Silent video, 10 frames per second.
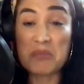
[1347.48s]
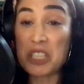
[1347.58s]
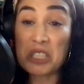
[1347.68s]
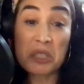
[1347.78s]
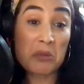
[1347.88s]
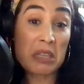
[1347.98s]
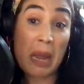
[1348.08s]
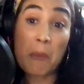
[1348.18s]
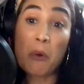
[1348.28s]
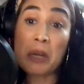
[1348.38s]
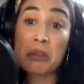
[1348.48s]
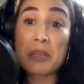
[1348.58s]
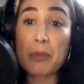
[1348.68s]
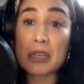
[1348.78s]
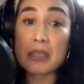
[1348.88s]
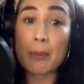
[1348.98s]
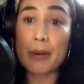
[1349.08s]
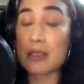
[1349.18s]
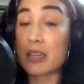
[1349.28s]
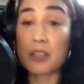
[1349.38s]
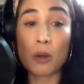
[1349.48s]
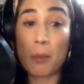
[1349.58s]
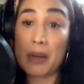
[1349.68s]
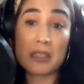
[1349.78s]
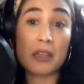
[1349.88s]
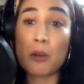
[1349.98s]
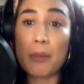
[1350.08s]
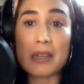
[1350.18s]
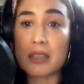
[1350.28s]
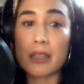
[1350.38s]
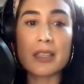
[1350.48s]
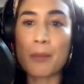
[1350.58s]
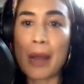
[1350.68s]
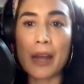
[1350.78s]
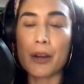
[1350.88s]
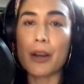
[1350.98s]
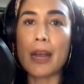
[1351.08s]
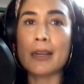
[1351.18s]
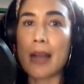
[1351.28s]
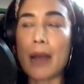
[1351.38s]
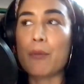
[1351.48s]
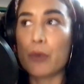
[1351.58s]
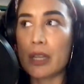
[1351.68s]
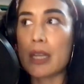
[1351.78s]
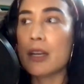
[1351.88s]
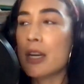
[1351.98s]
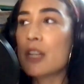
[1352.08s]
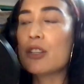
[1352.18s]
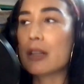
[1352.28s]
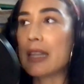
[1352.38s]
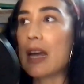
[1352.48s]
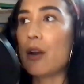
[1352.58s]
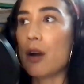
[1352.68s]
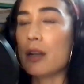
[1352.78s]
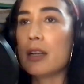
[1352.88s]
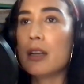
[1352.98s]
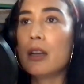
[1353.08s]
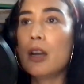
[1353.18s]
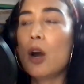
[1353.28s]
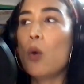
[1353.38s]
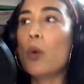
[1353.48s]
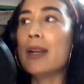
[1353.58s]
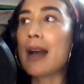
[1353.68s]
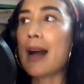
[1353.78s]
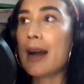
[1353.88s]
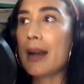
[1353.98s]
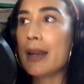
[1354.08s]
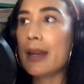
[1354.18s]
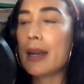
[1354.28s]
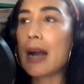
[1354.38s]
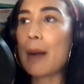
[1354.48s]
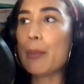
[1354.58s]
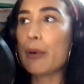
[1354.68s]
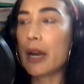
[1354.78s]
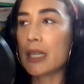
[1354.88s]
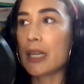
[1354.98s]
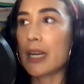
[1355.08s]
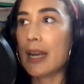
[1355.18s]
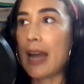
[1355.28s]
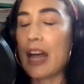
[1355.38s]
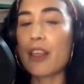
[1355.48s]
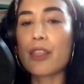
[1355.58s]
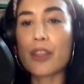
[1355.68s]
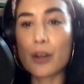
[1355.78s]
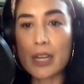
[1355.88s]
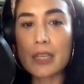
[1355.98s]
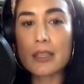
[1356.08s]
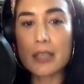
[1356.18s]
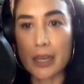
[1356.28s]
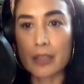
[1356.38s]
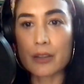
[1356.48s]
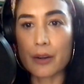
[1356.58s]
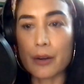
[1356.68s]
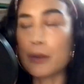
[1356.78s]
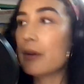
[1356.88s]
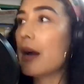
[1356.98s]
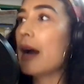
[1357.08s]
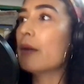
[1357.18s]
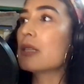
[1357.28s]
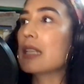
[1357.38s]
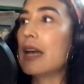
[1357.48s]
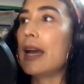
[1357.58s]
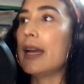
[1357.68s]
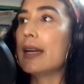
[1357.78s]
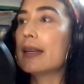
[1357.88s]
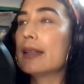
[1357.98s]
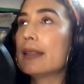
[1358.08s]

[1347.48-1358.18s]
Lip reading: She just was like, bueno, si pasa, pasa, y si no pasa, no pasa. It doesn't matter. And I really took that on. When I got pregnant at 36, girl, I was like,